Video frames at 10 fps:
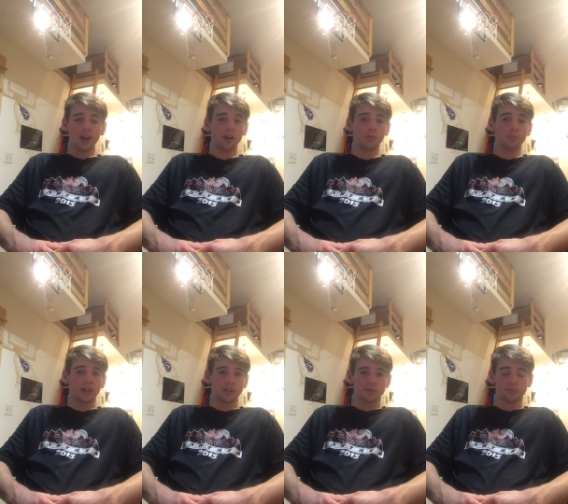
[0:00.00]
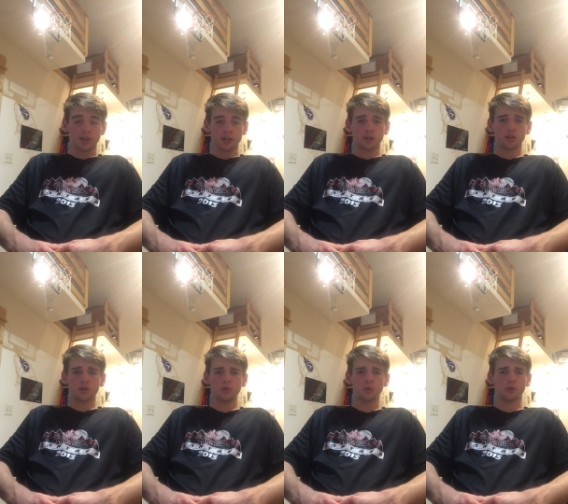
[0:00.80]
Aron Baynes has been a
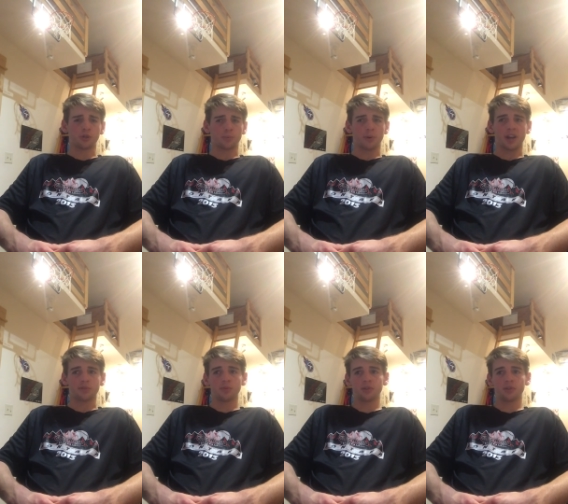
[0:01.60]
huge surprise.